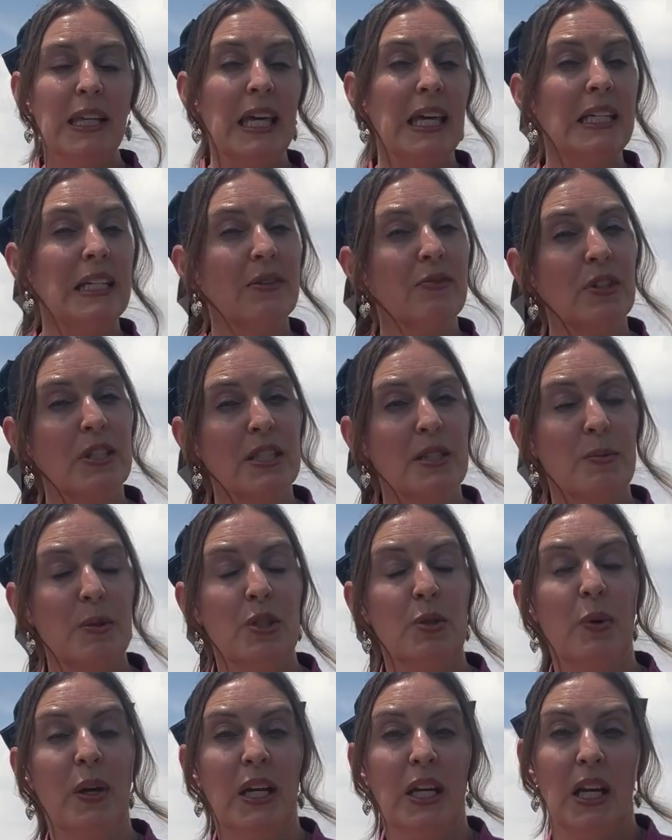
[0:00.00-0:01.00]
key difference
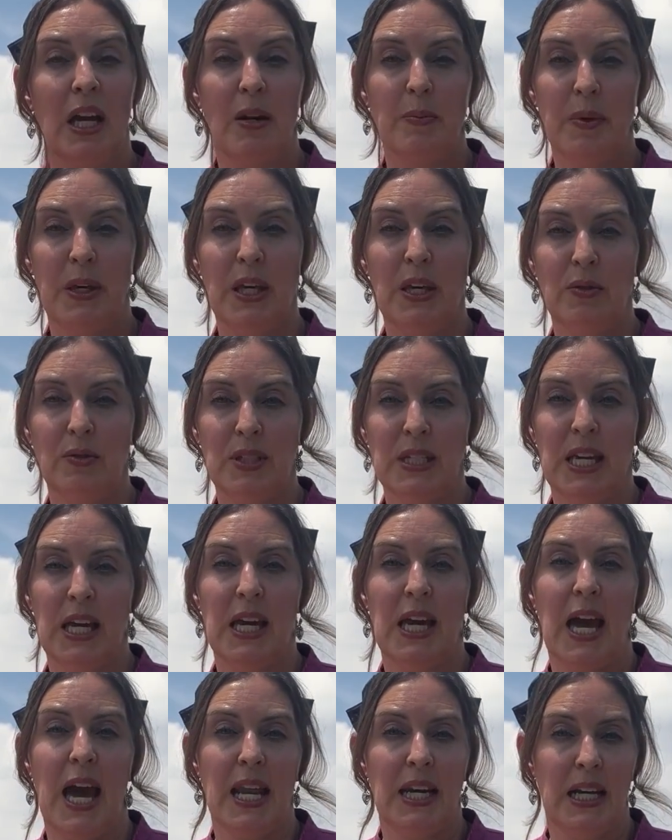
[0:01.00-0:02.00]
between a
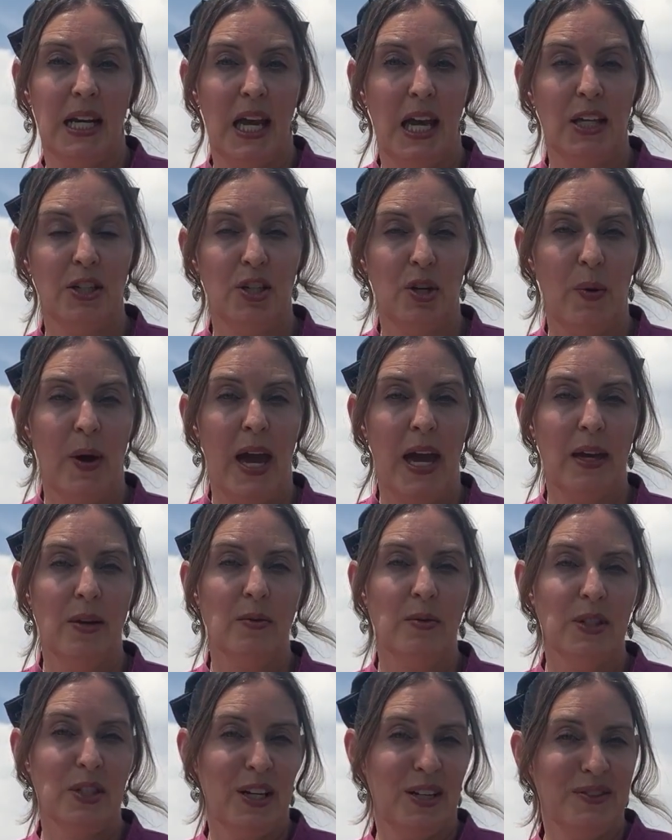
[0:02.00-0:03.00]
PUD and an HOA,
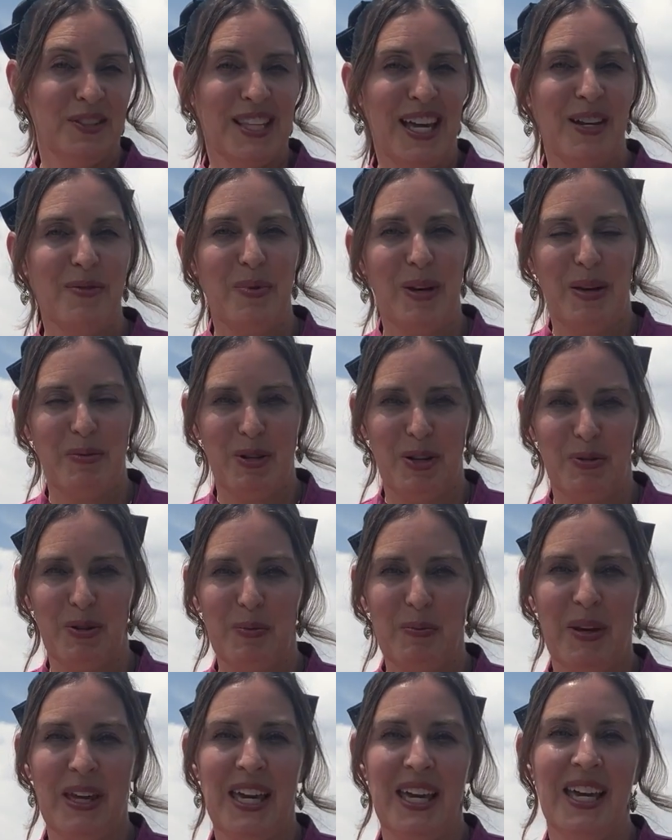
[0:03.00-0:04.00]
which I said, but I'm going to
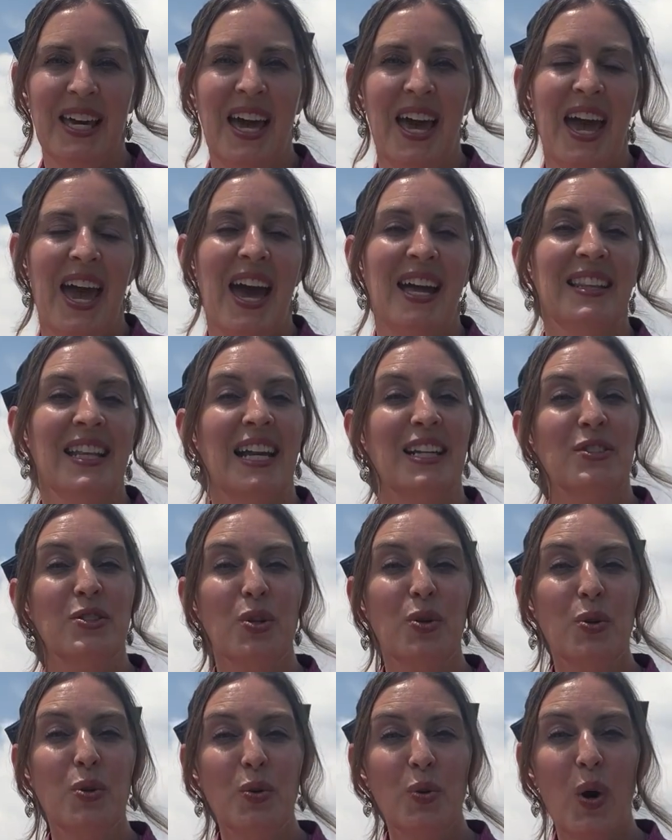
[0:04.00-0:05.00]
repeat, and that is
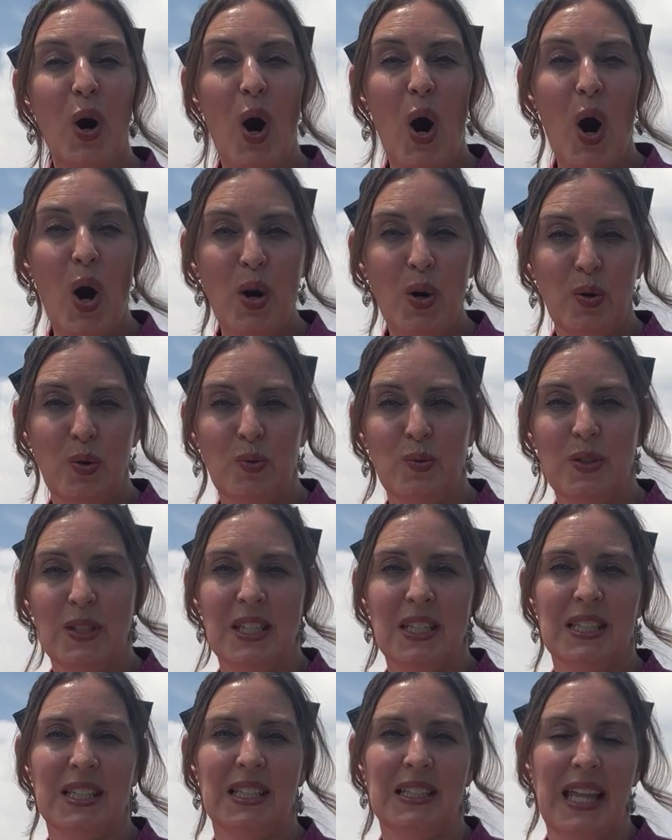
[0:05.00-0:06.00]
who
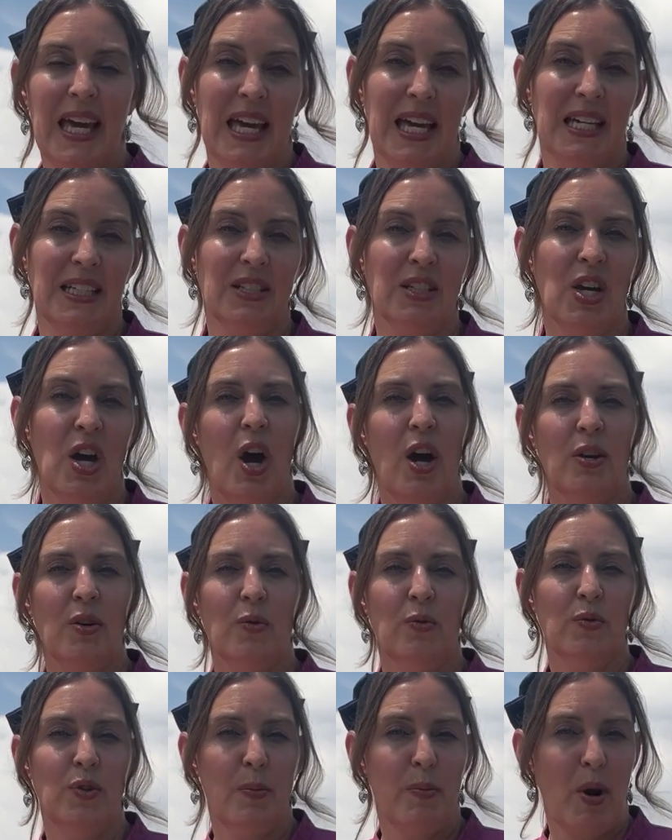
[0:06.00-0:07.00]
owns the land
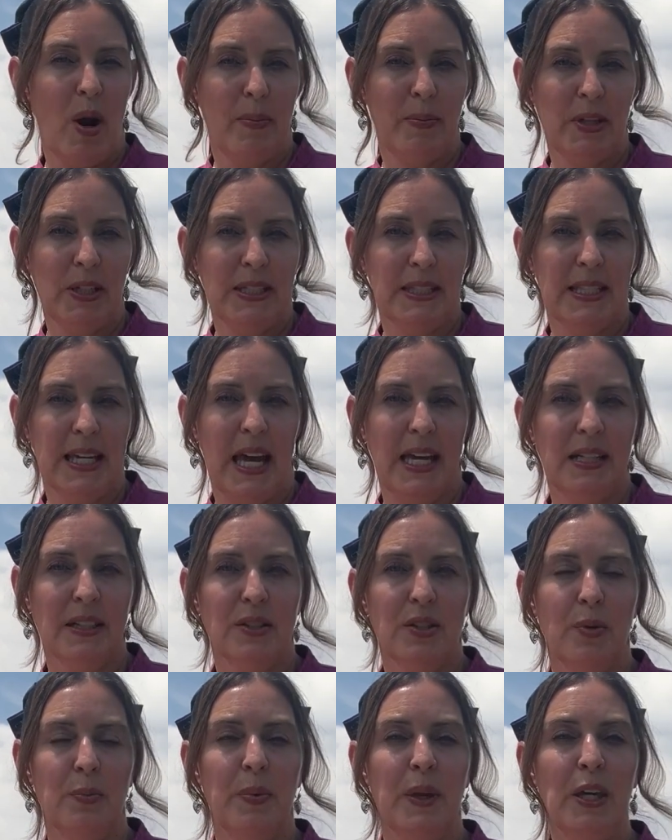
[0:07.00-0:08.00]
on the property site.
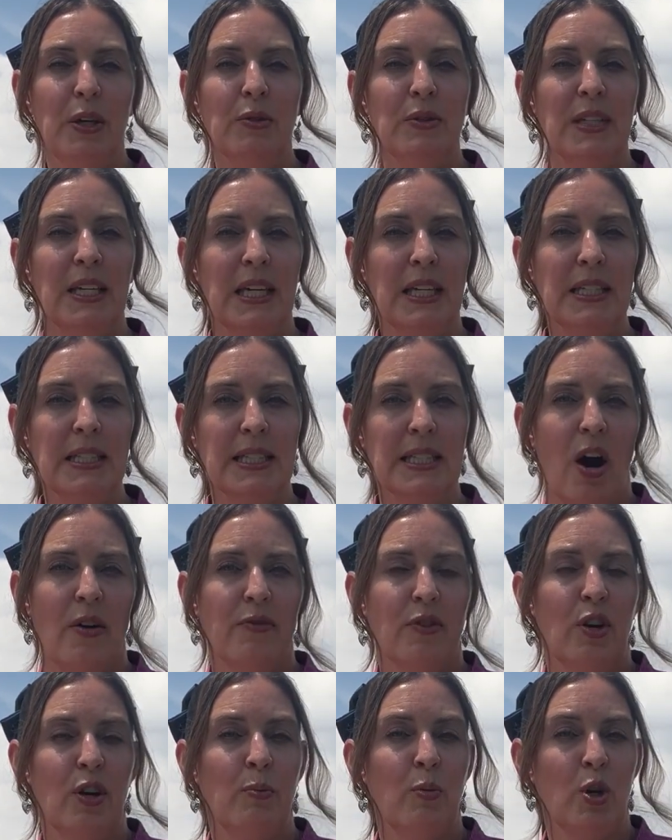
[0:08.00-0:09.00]
So PUDs
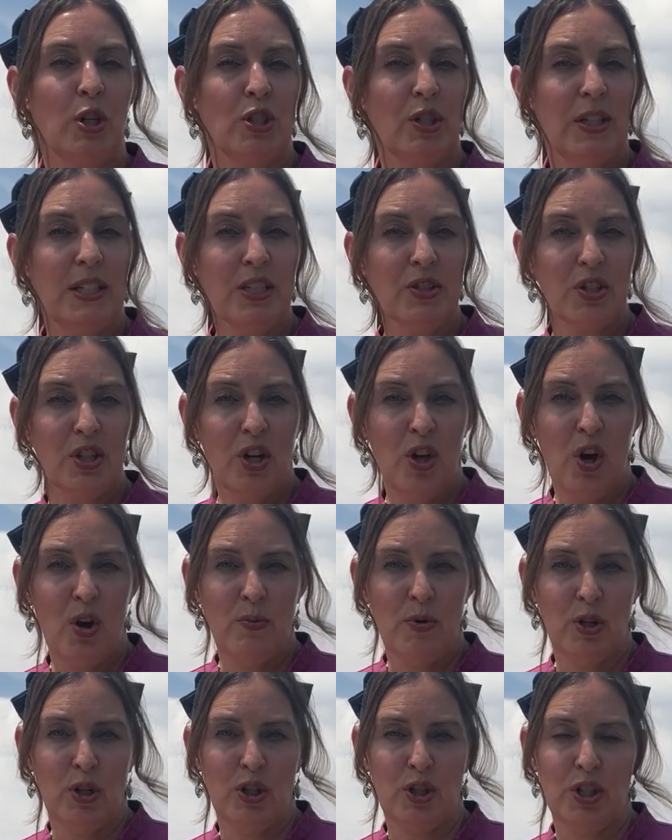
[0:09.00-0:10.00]
offer a more traditional
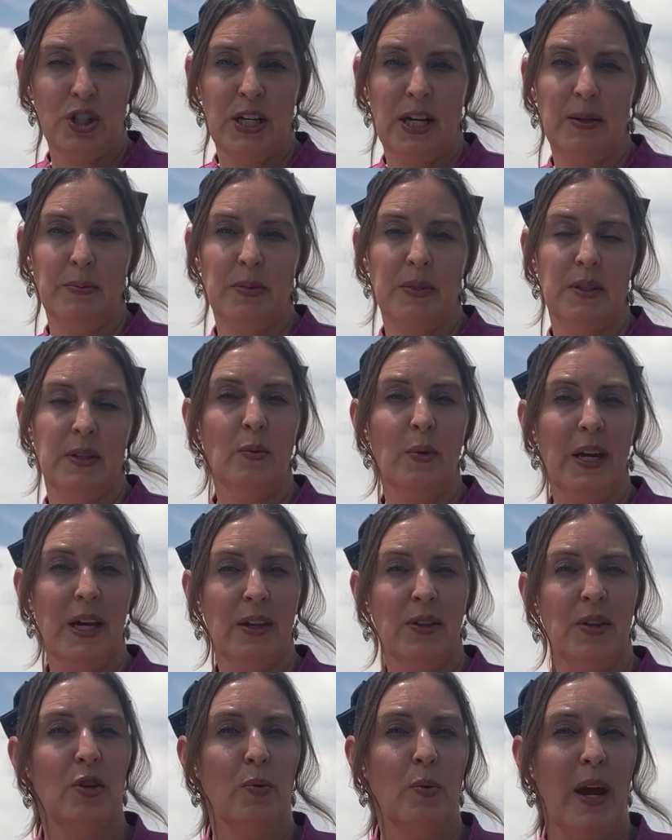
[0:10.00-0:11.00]
home ownership
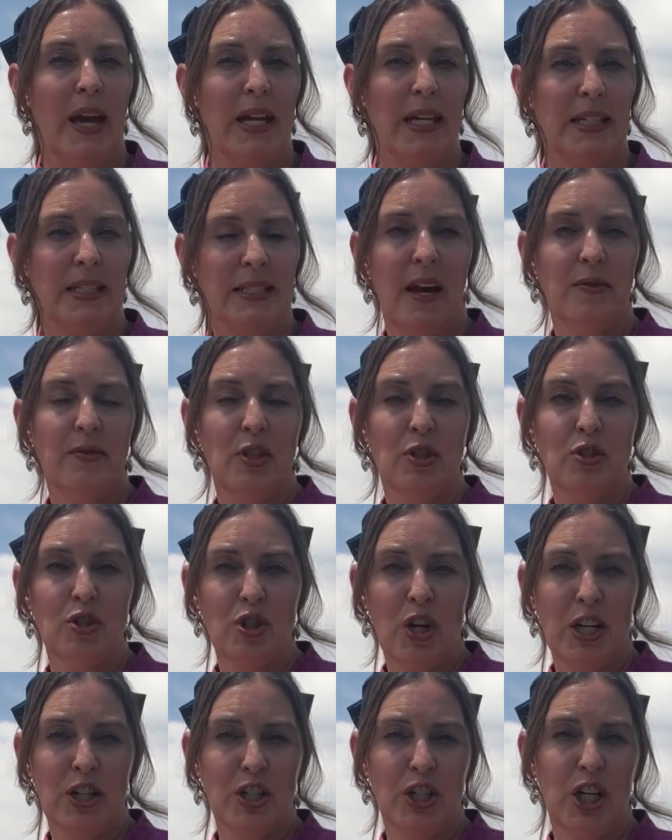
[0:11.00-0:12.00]
with the right of the
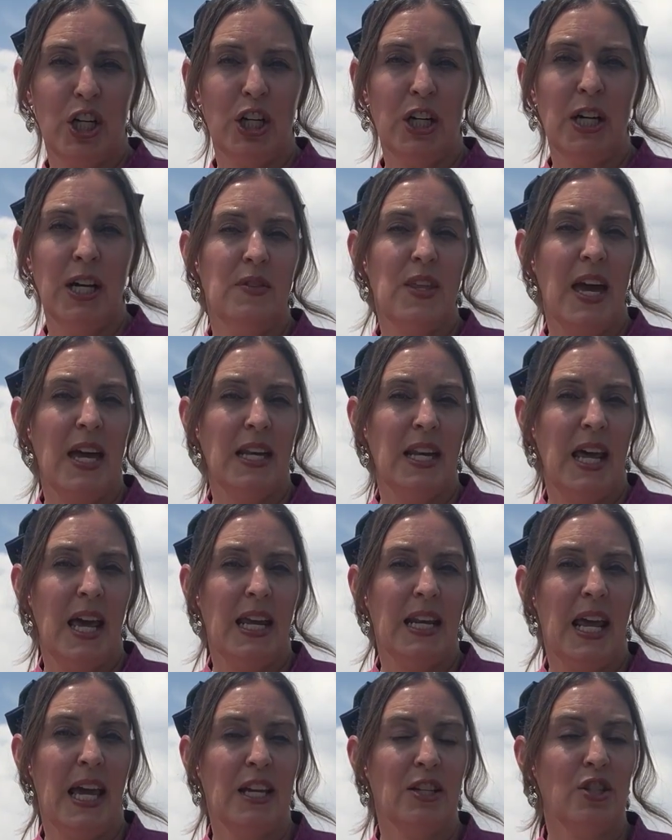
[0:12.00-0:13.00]
structure than
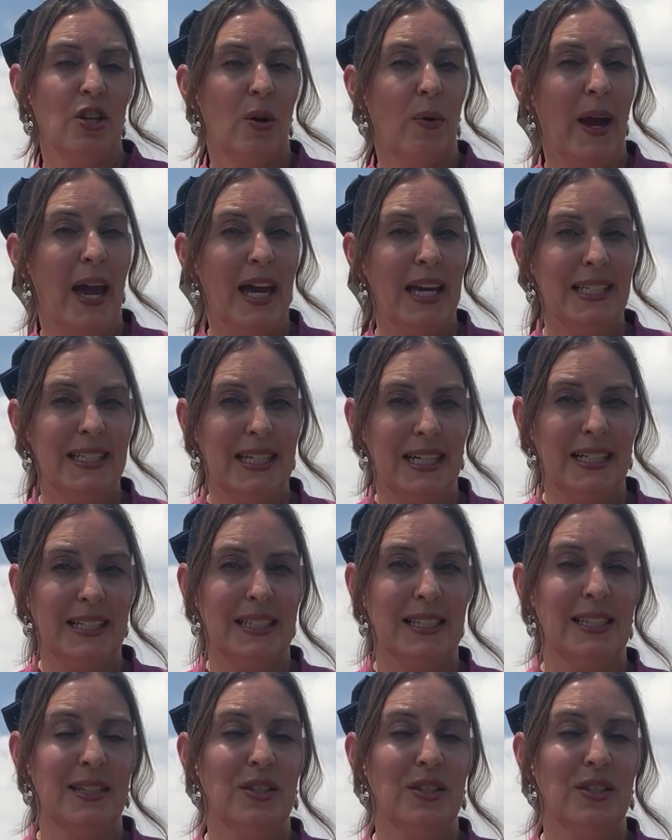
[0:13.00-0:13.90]
an HOA does.